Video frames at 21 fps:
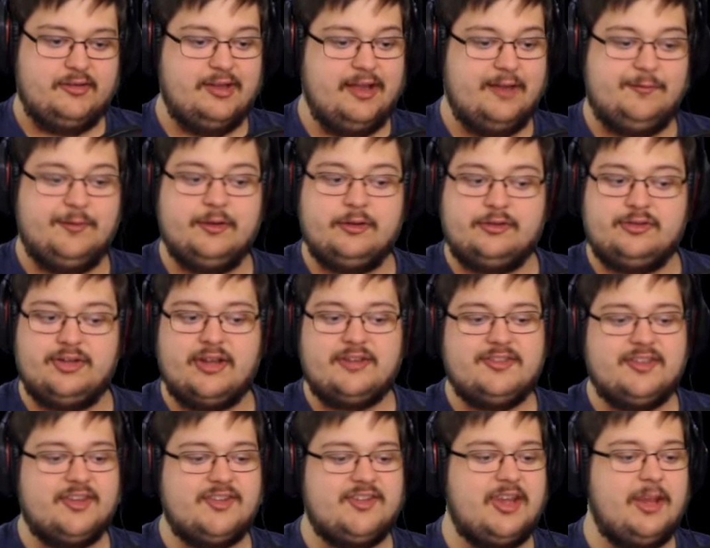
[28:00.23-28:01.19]
I feel
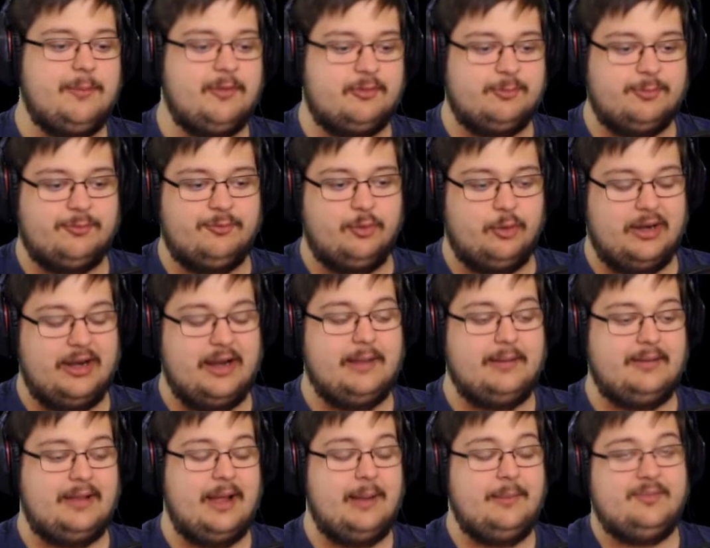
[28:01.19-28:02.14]
just the same as before.
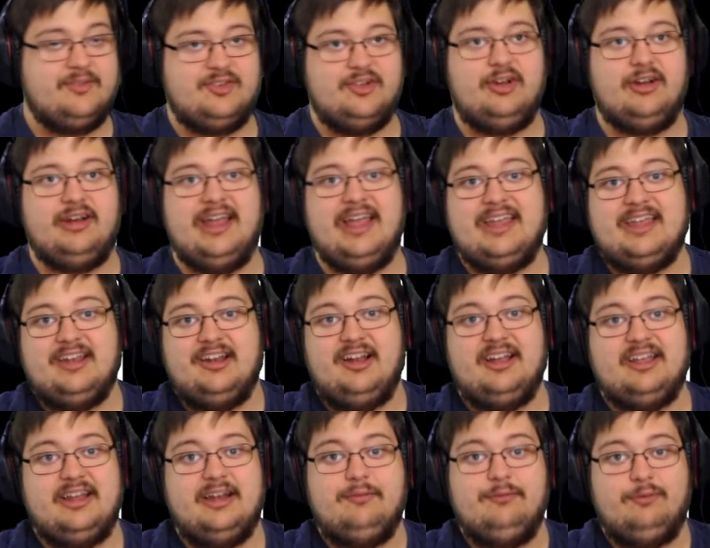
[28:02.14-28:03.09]
I, I'm sorry. I
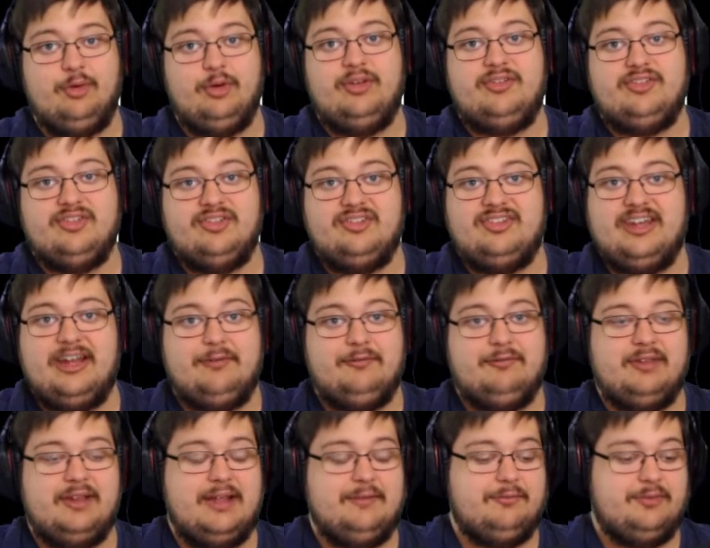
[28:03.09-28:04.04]
cannot get a voice just
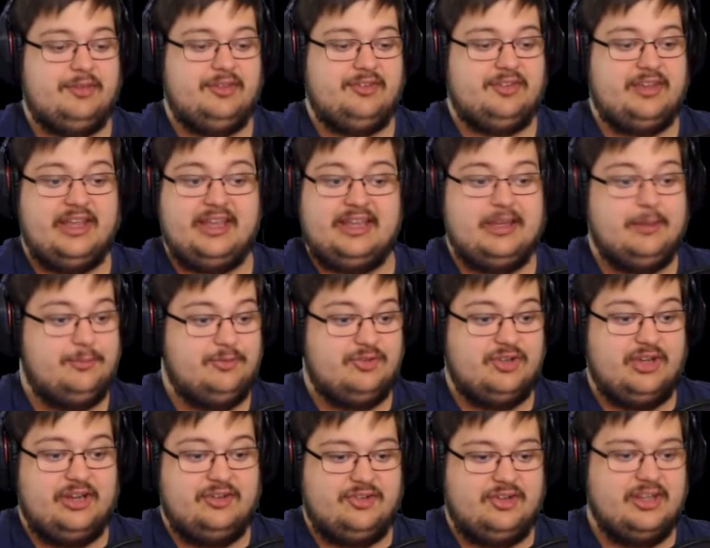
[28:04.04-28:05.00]
down flat for this guy. He keeps
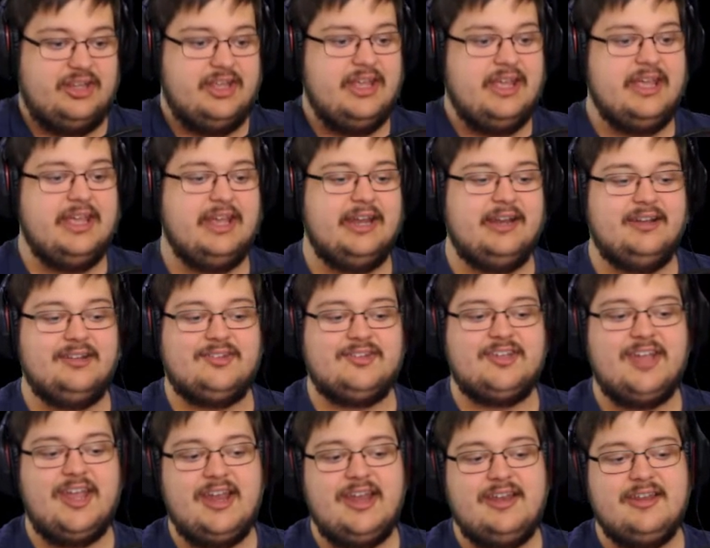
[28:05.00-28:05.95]
changing. And
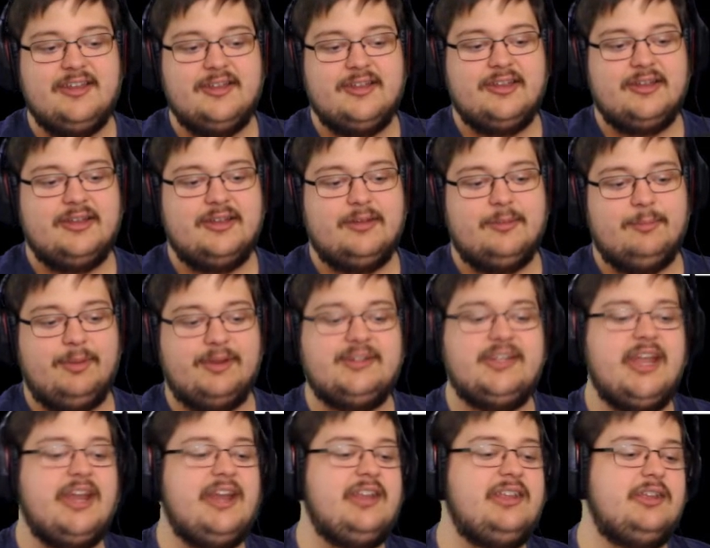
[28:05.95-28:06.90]
instead, by
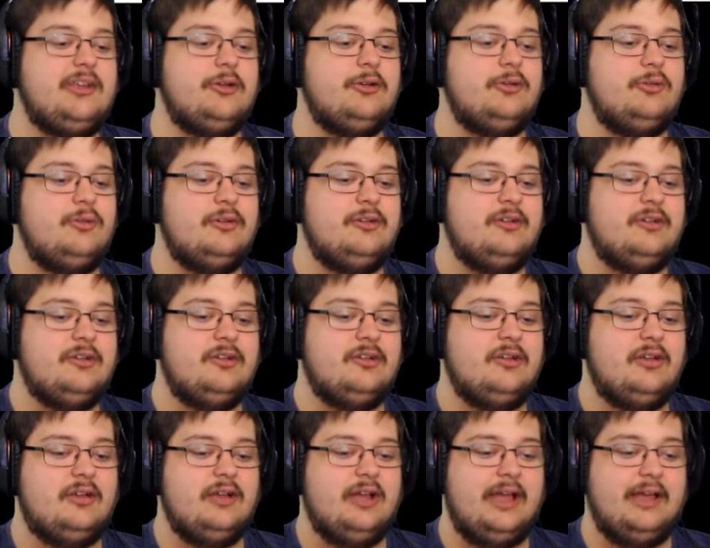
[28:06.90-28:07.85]
dating you,
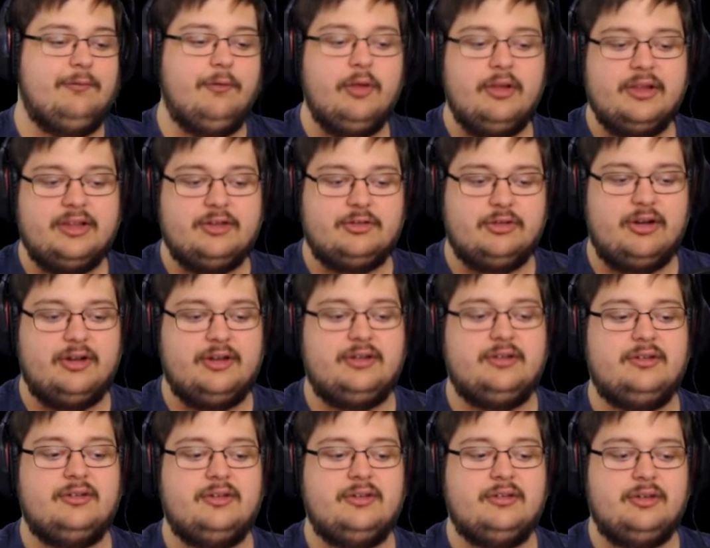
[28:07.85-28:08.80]
I've only
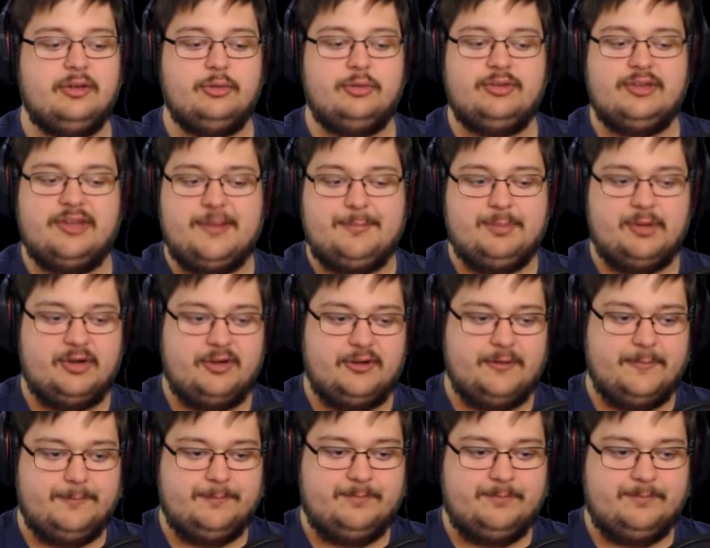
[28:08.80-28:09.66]
drawn you deeper.